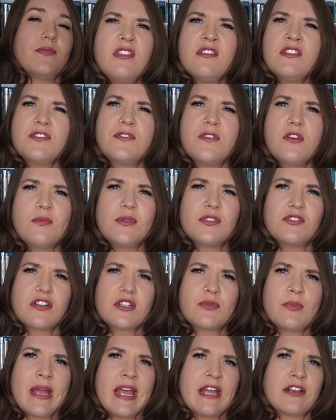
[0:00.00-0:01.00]
This film is
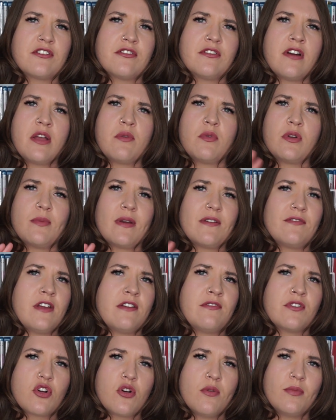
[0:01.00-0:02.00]
directed by Edgar Wright, one of my
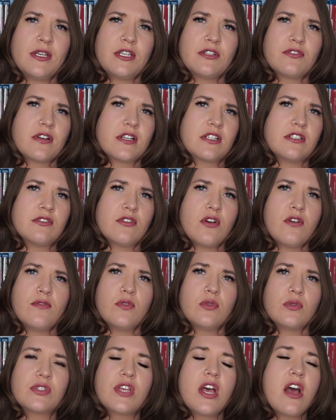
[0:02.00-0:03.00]
favourite comedy directors of
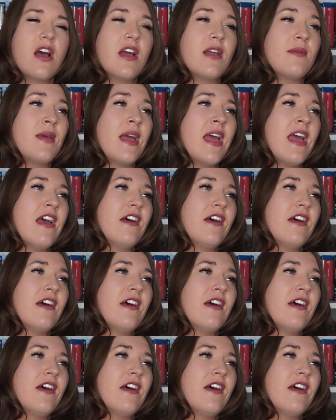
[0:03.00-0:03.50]
all time.